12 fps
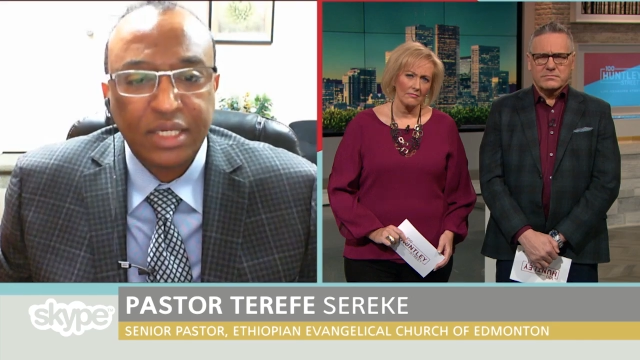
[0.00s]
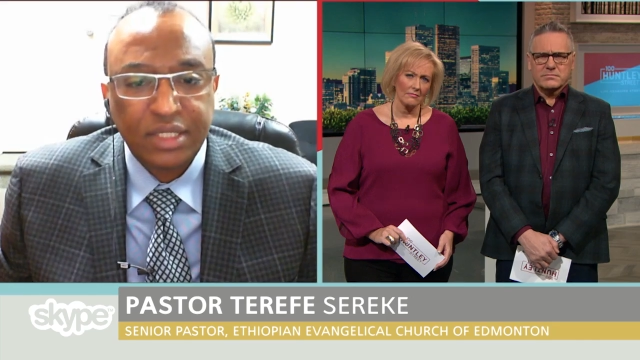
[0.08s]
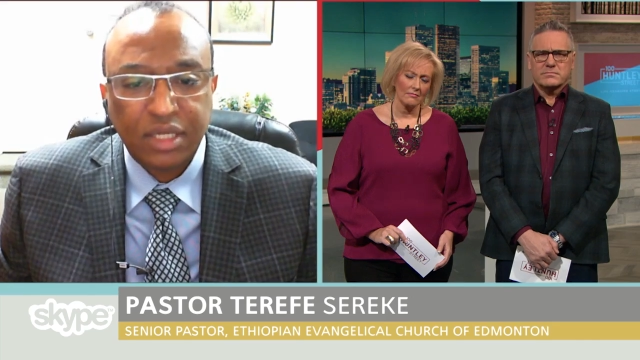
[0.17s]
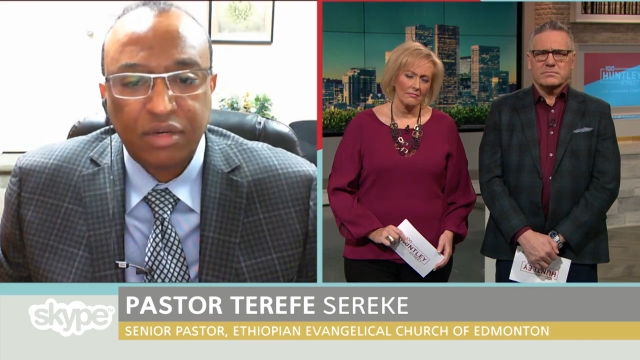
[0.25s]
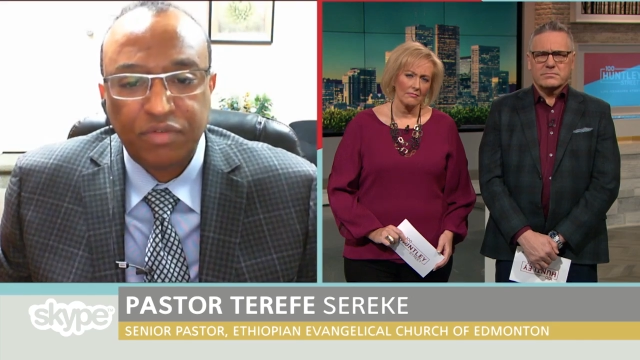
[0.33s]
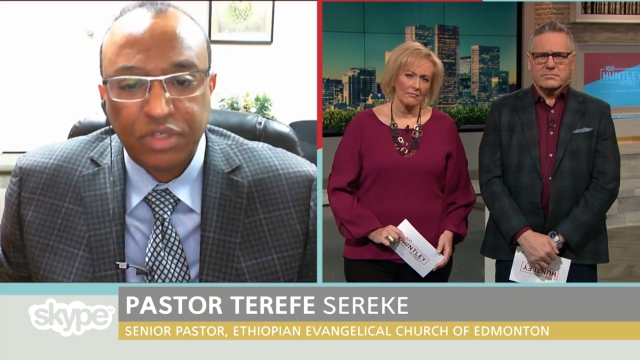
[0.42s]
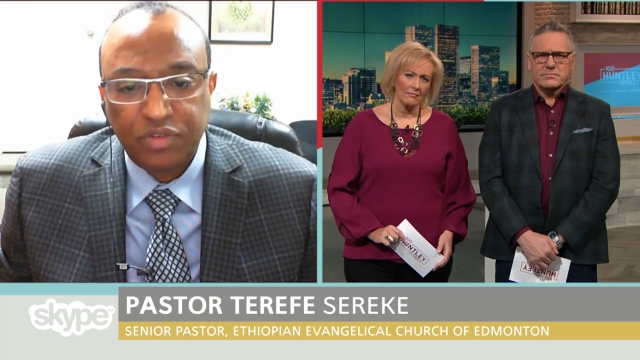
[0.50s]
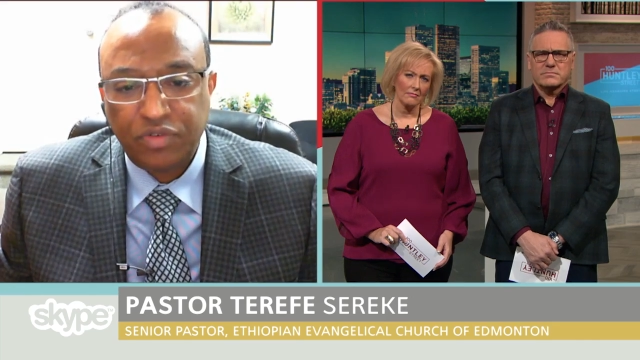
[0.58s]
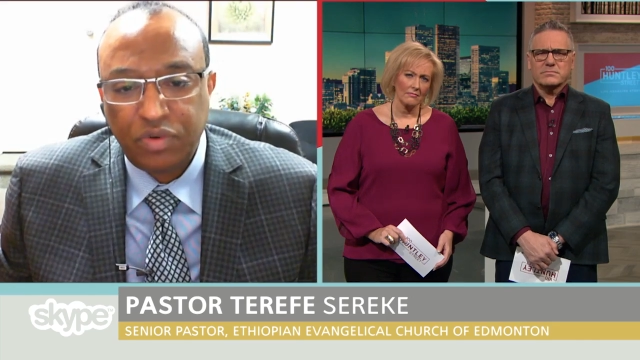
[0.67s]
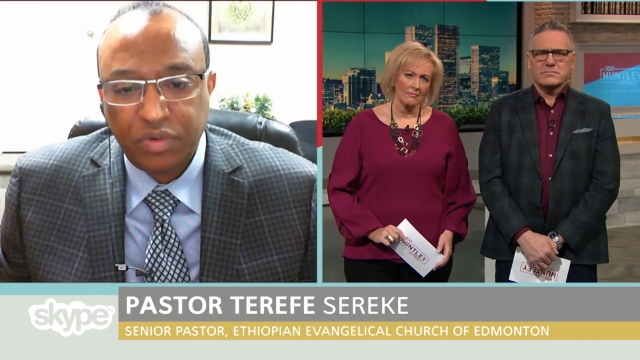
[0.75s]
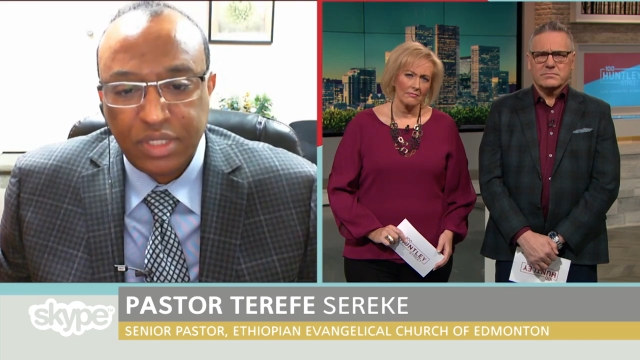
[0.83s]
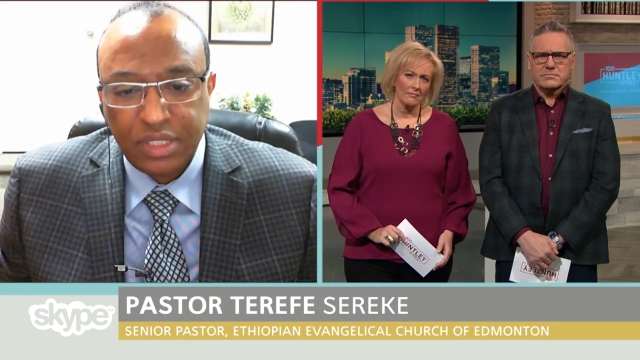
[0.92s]
Speaker 1: an English
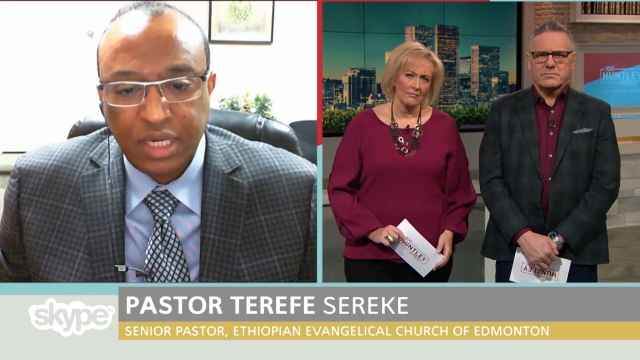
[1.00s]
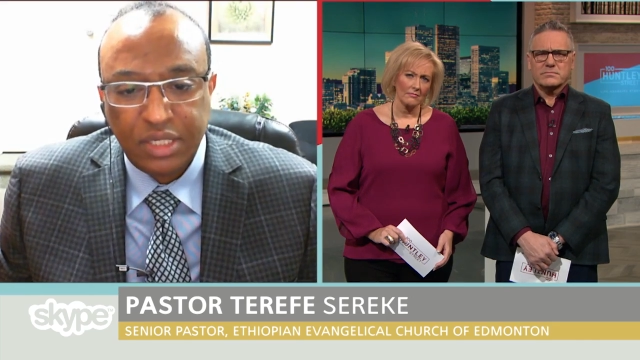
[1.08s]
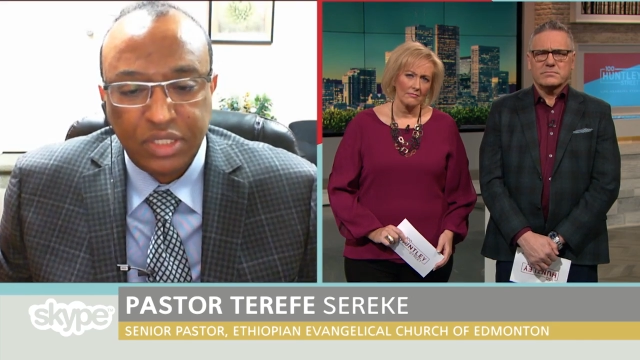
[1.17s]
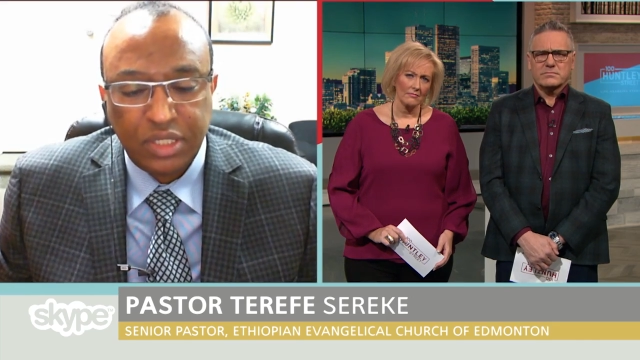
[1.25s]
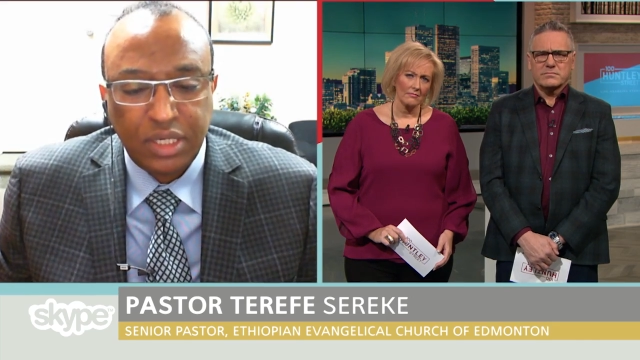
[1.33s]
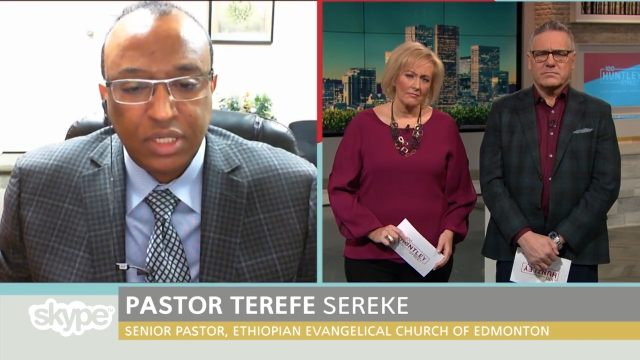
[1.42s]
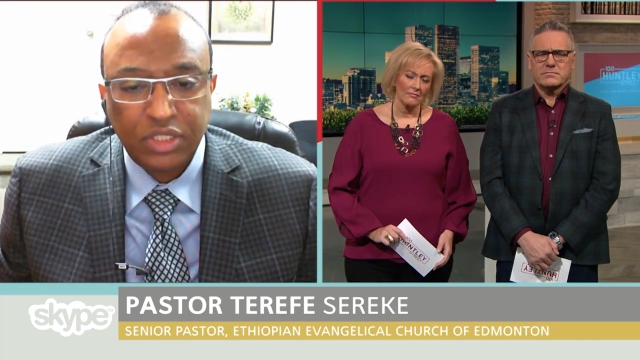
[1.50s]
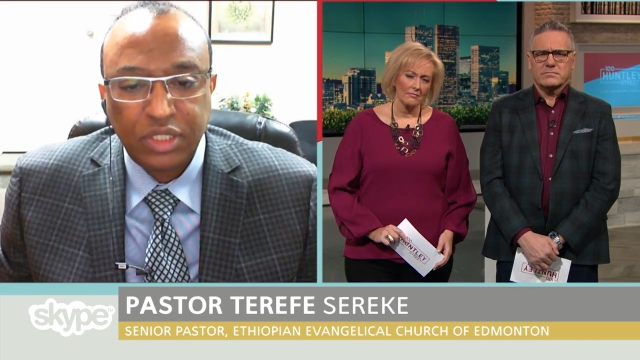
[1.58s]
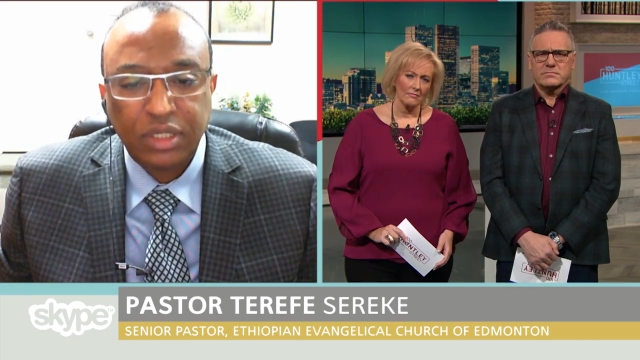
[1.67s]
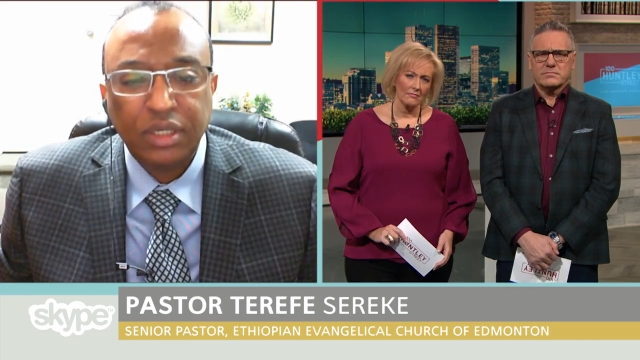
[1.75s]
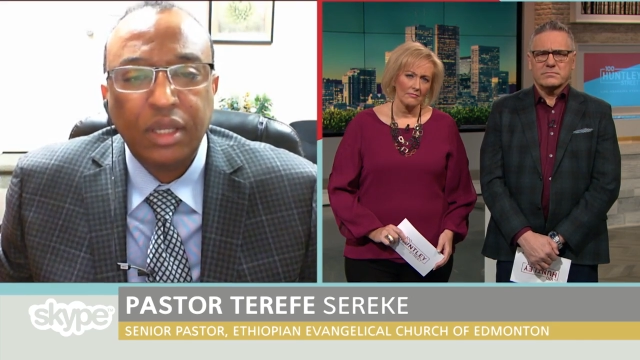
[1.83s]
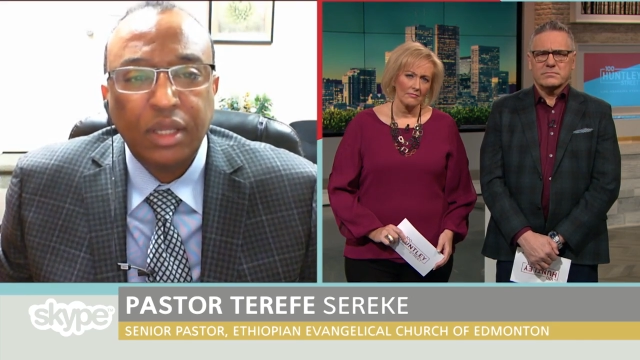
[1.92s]
service for the second
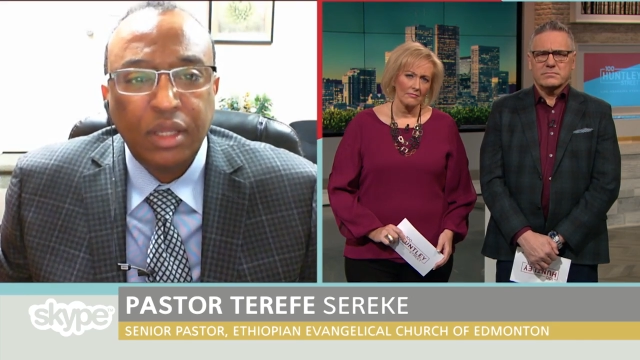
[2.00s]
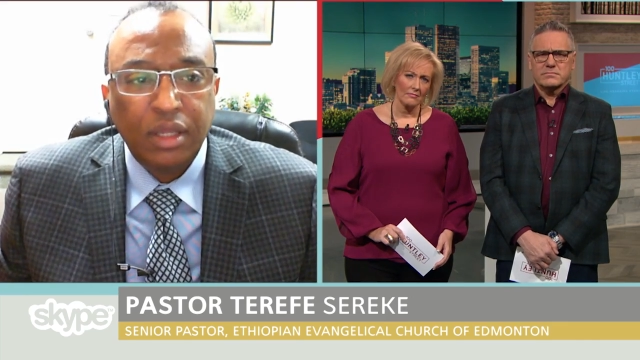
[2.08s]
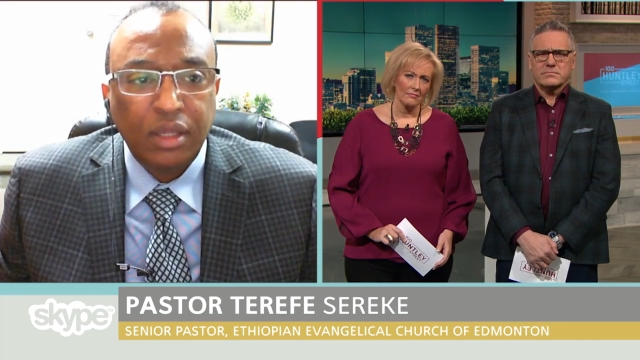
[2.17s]
generation.